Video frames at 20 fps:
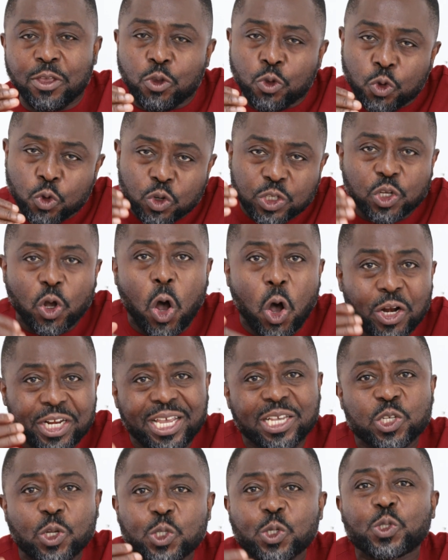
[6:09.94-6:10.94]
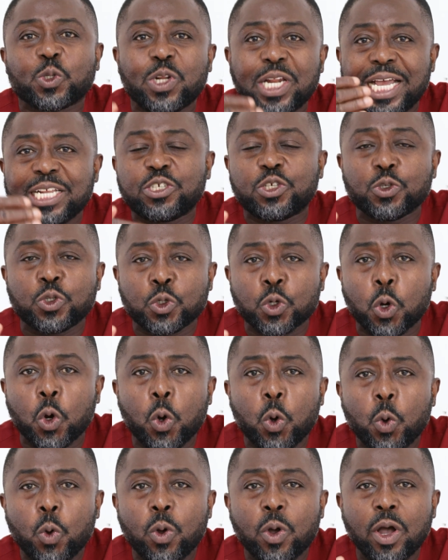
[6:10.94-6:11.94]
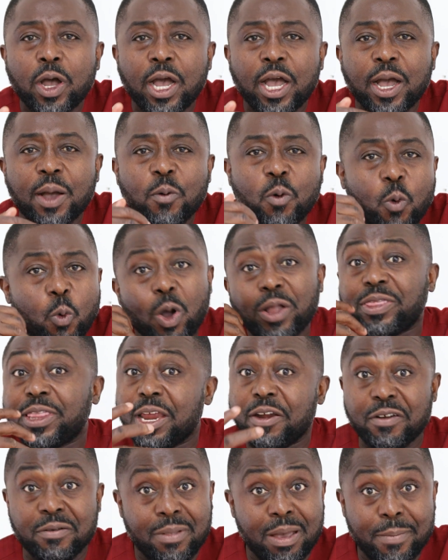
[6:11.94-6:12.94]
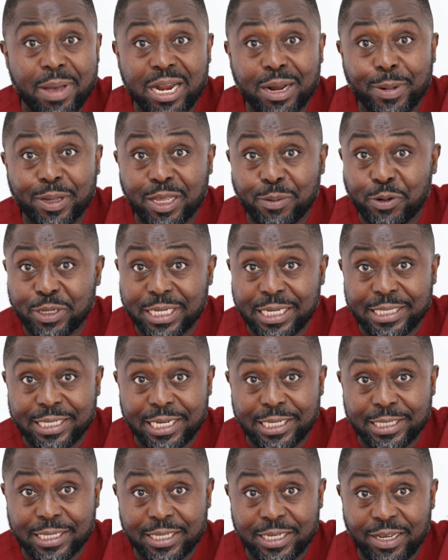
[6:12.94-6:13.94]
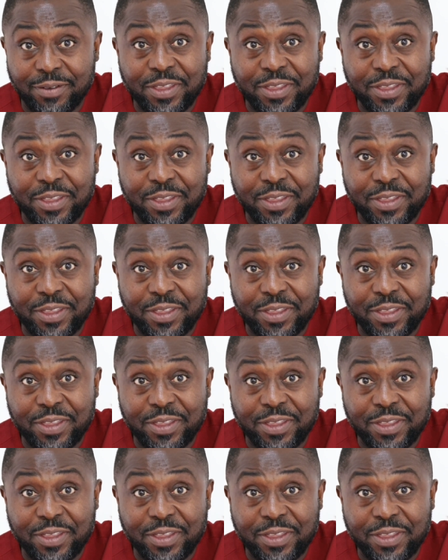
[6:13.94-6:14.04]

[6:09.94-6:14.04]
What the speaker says: use the audience also to let you know what they remembered about the presentation.